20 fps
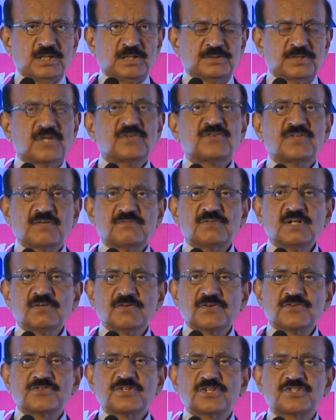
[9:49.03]
There's several
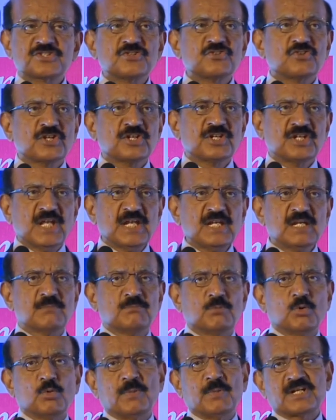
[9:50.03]
restrictions on data
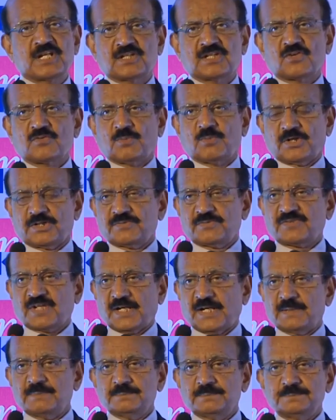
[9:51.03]
movement at this point of
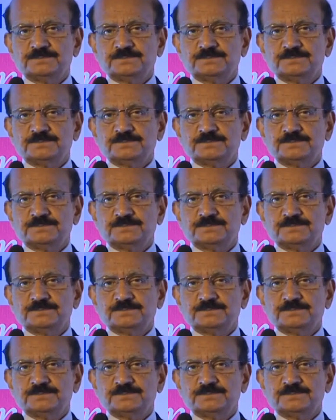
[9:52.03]
time.